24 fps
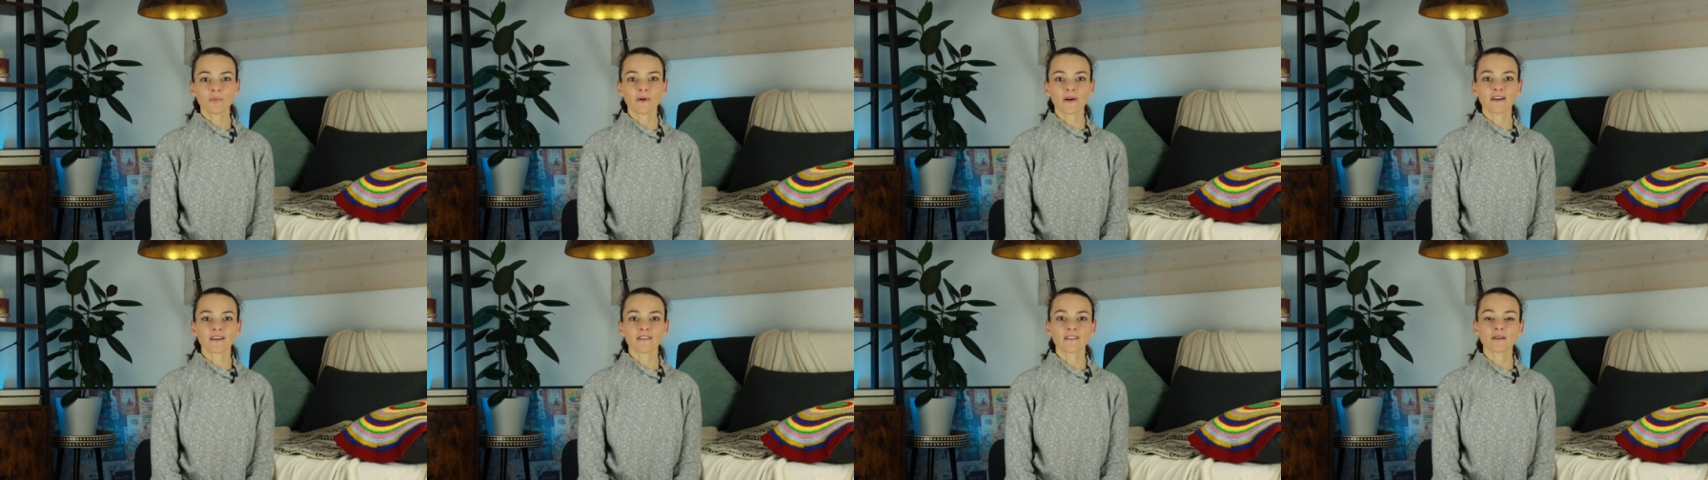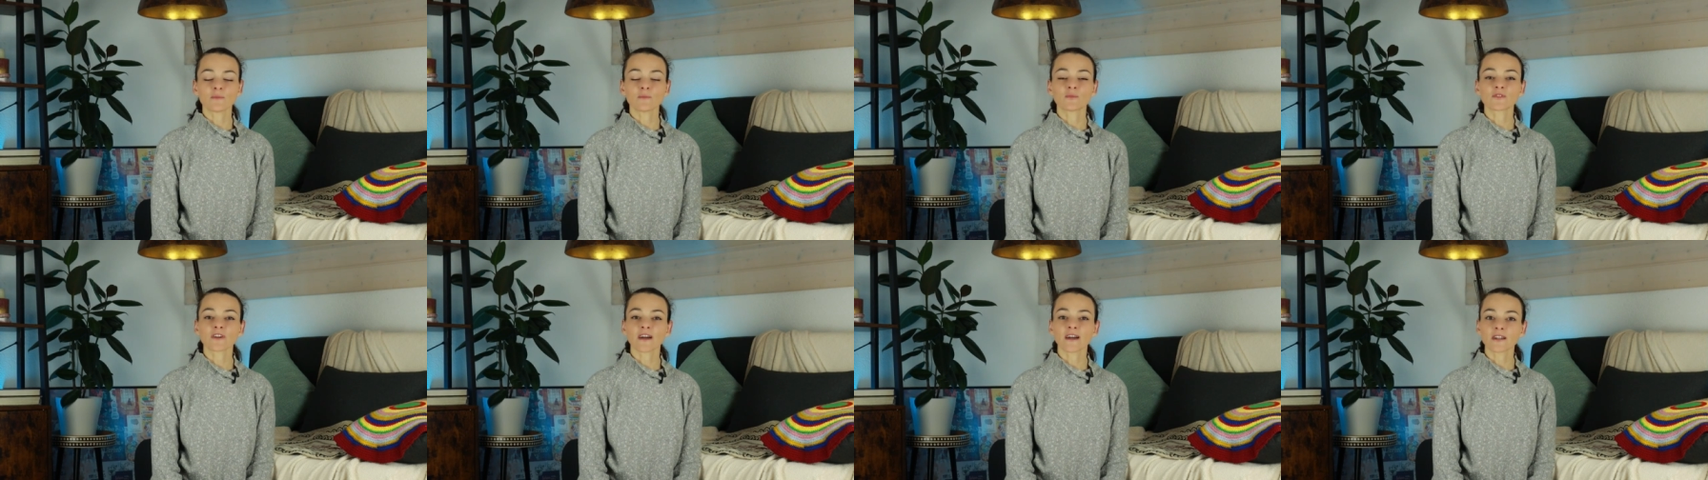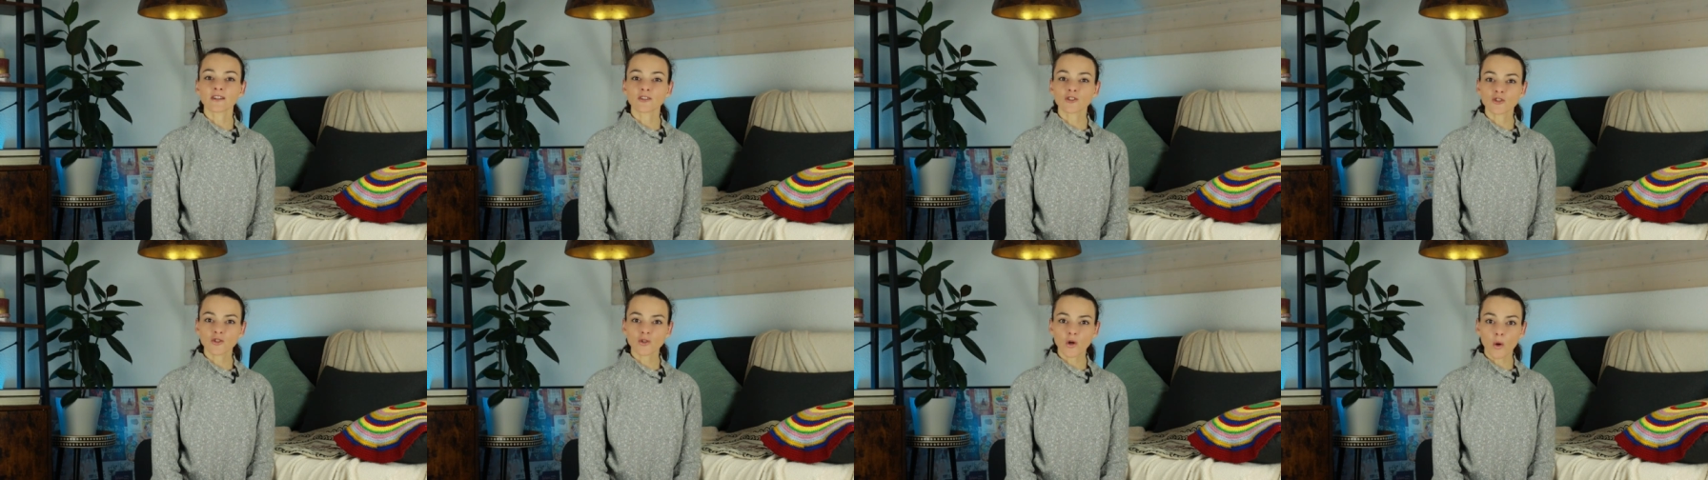by the
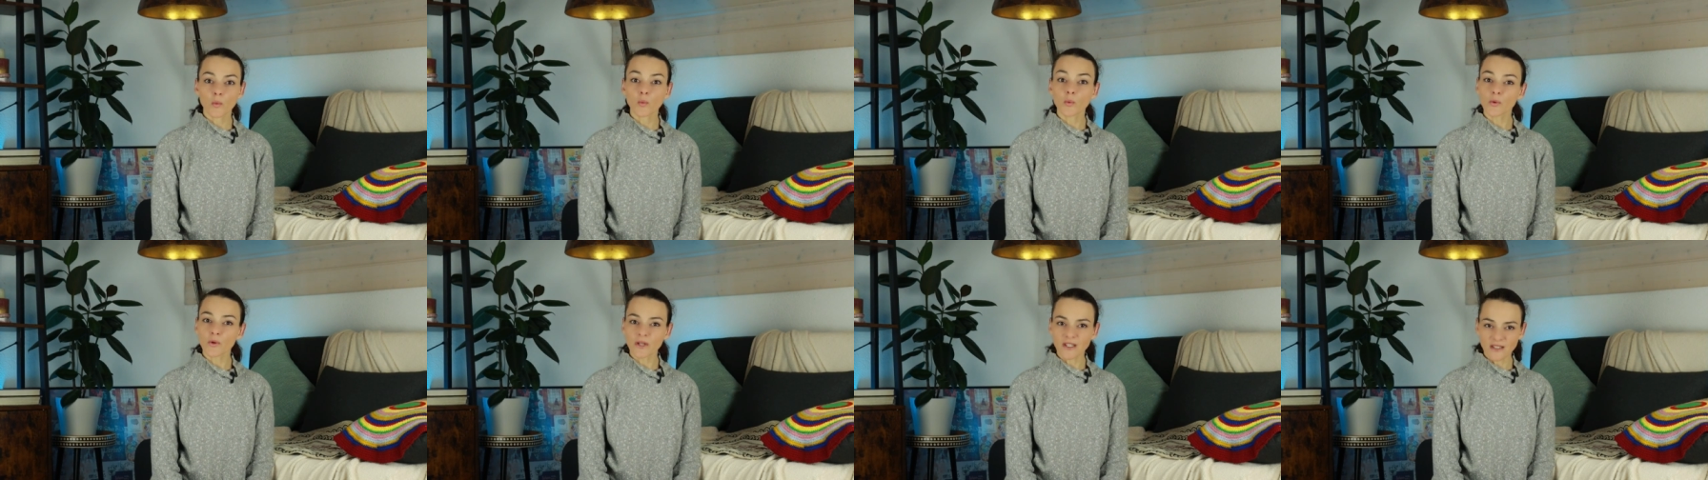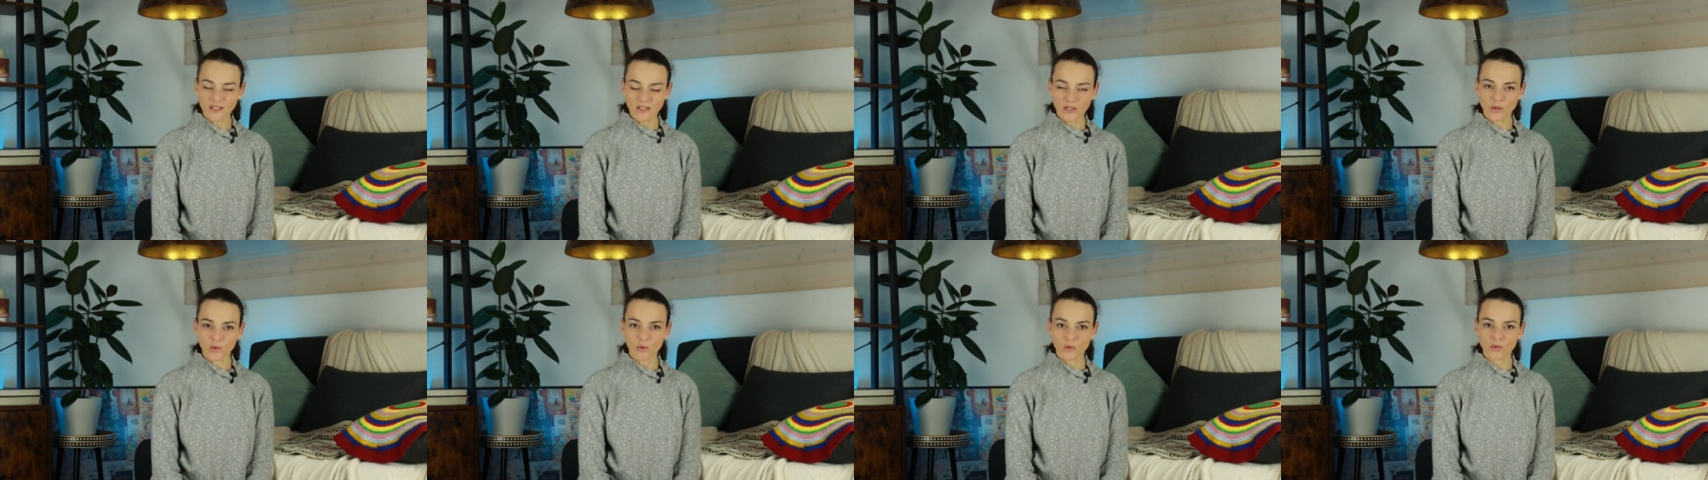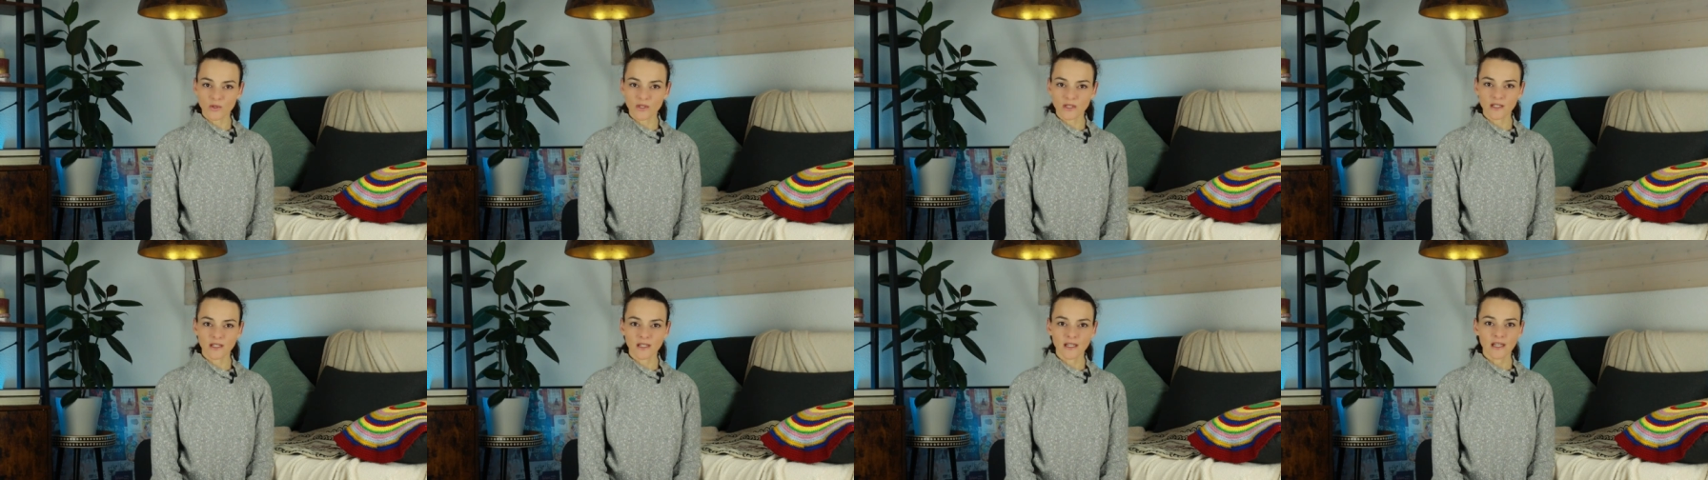bright shop
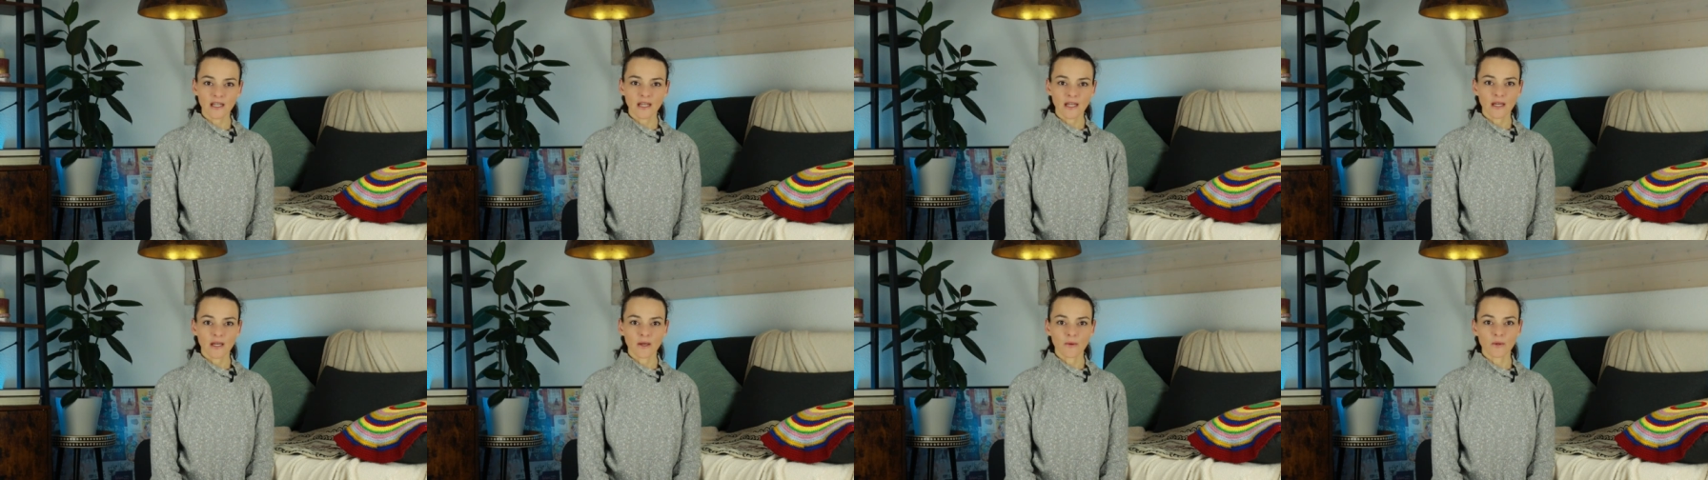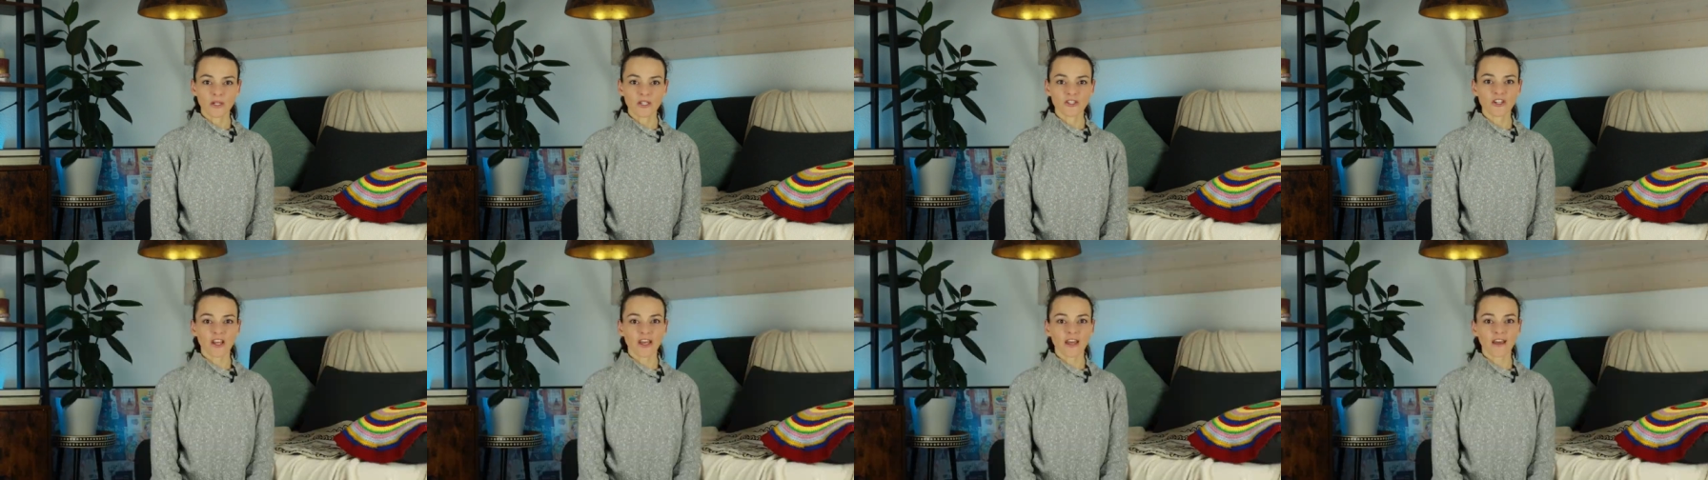windows, which